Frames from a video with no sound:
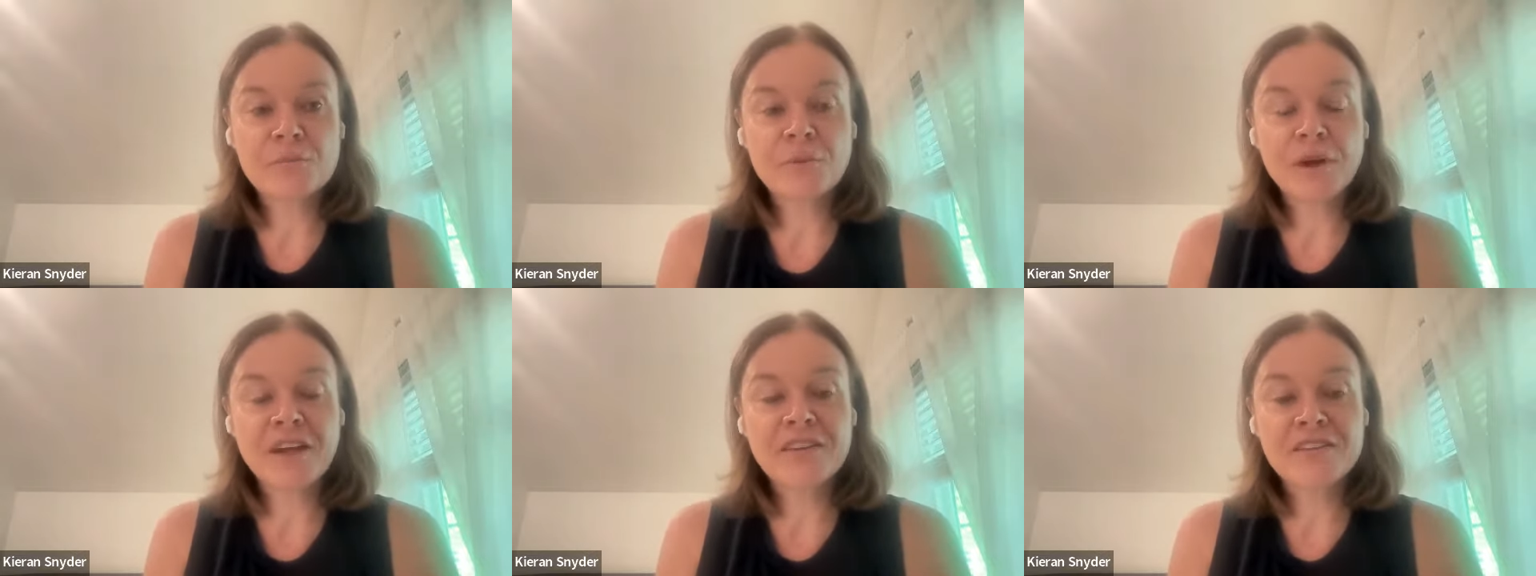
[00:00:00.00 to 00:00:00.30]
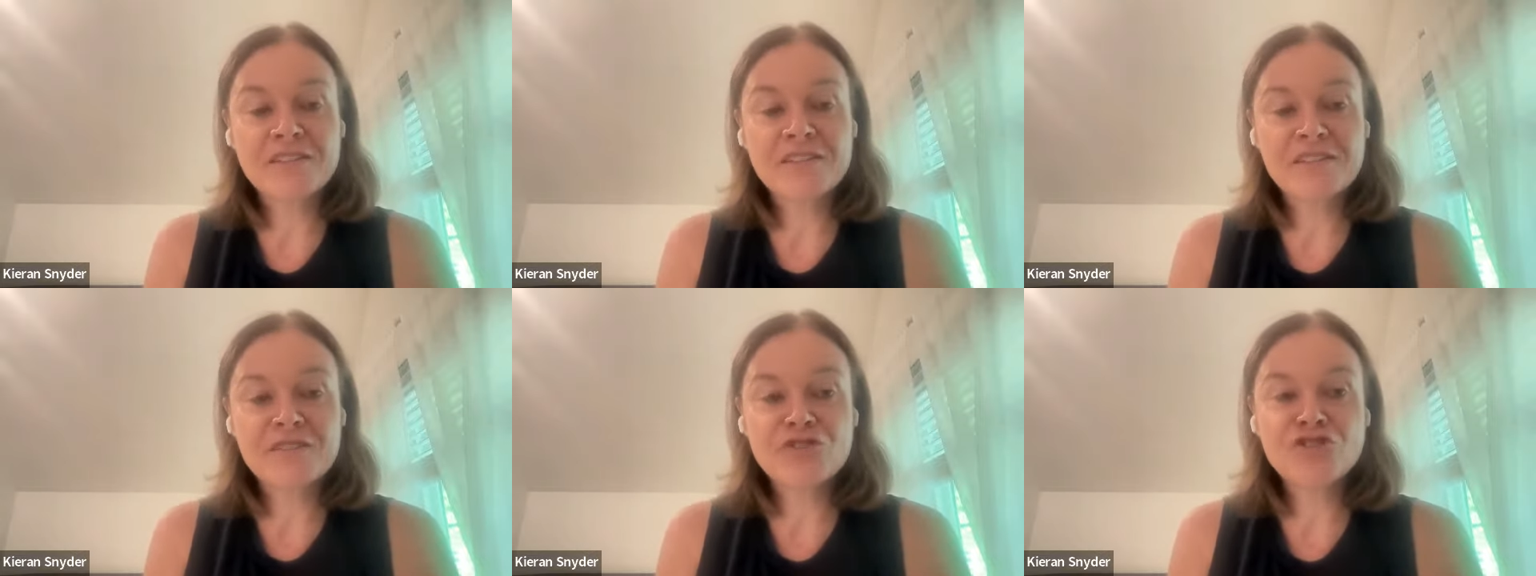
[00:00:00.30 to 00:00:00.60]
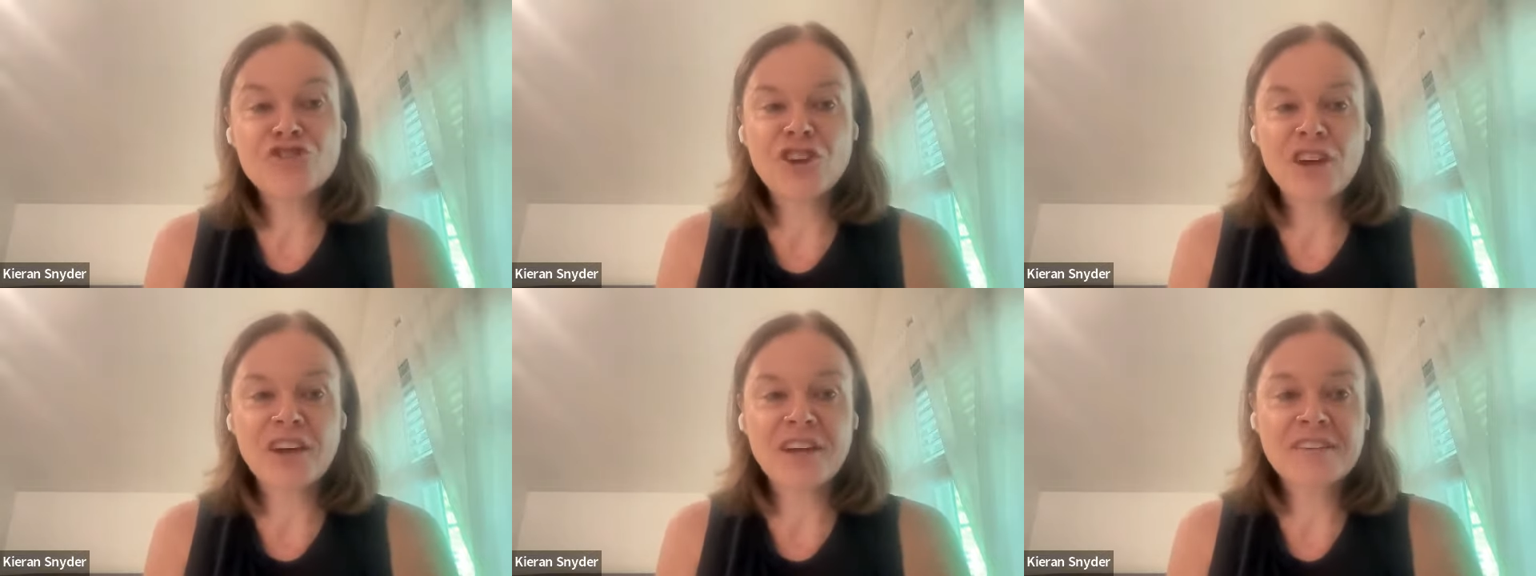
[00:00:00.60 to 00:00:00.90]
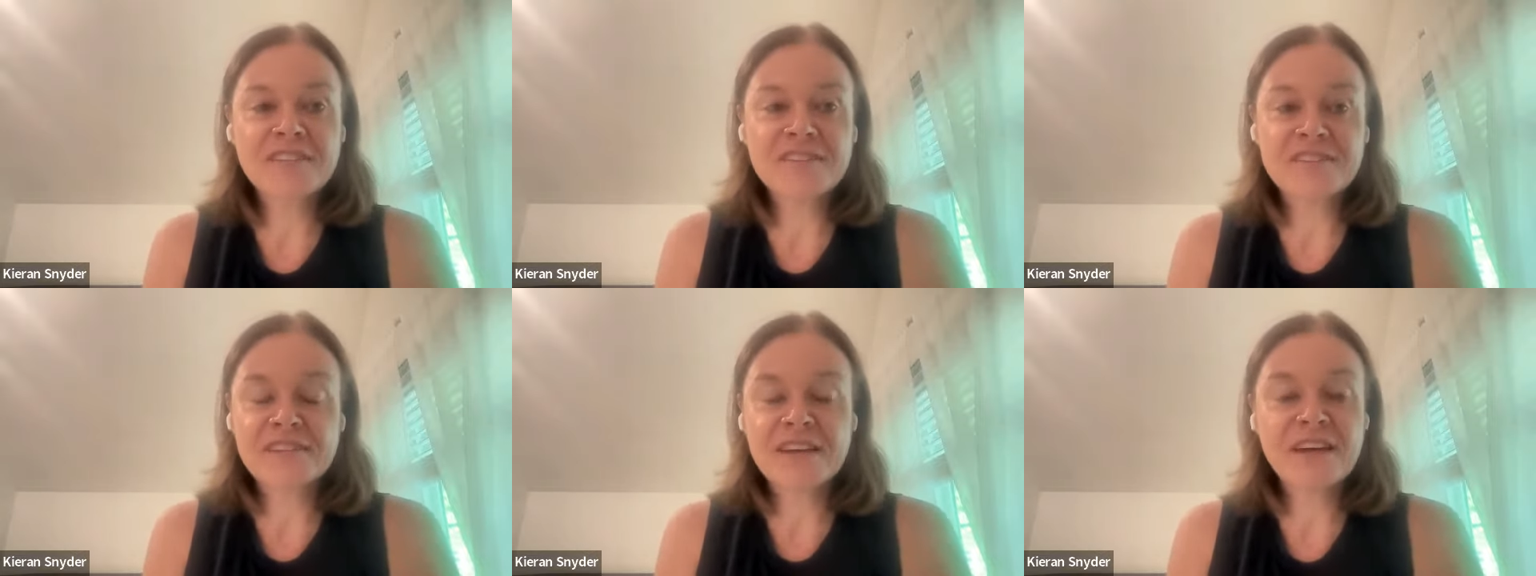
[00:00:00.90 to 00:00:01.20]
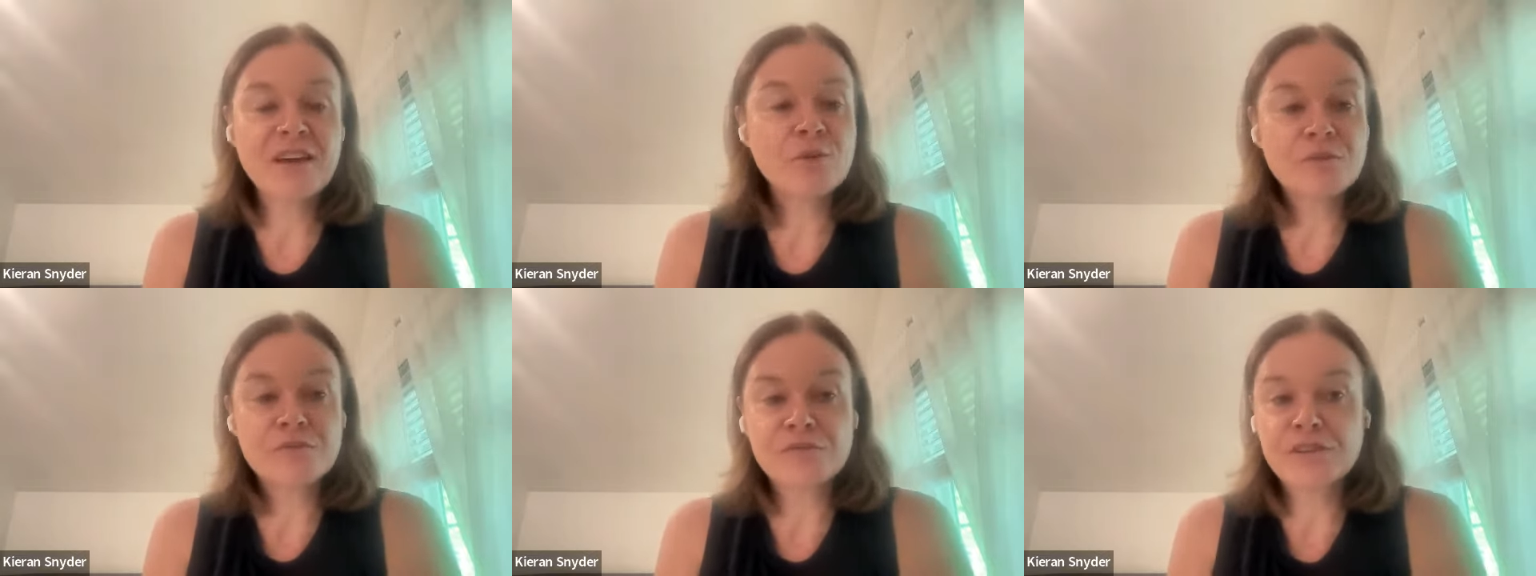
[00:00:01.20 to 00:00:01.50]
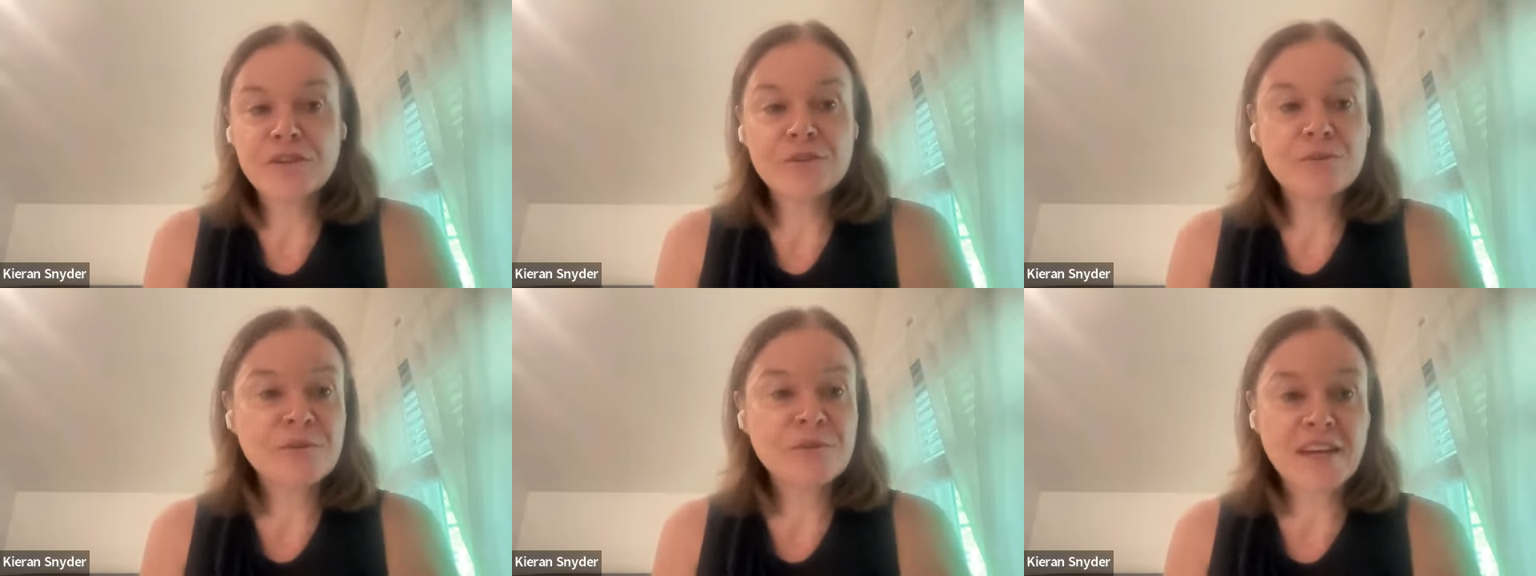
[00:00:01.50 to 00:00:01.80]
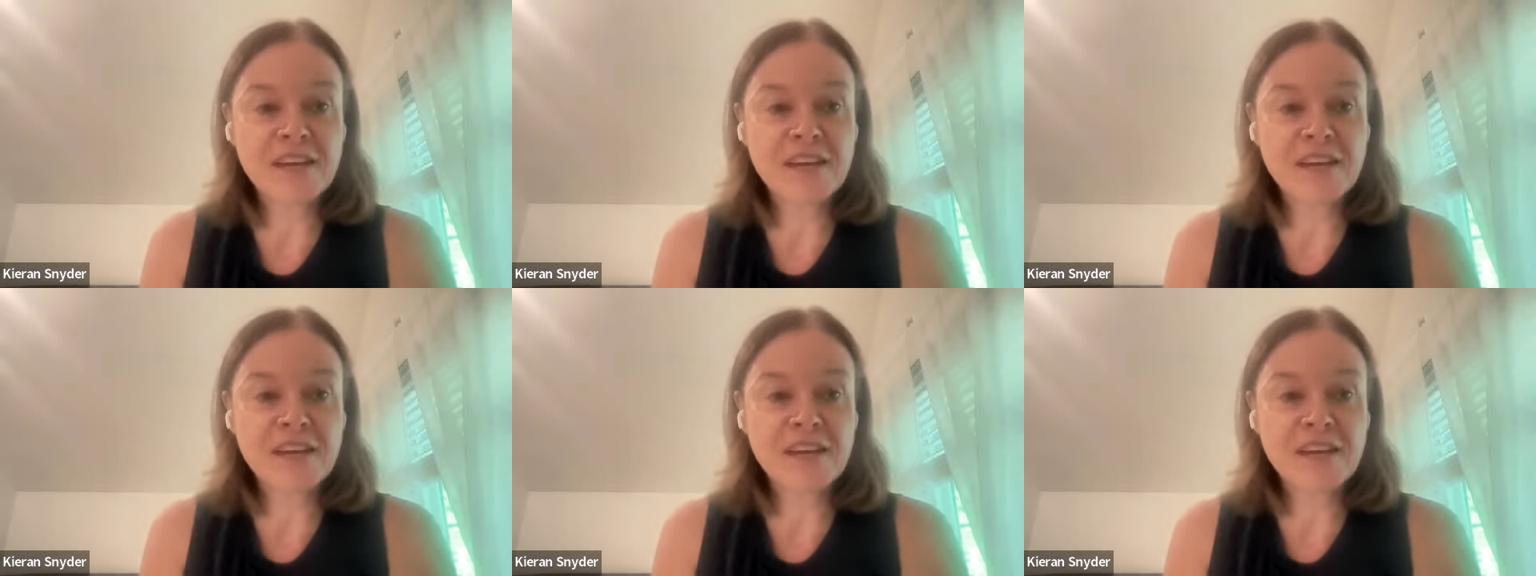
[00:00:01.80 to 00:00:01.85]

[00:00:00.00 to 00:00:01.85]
biases checked however you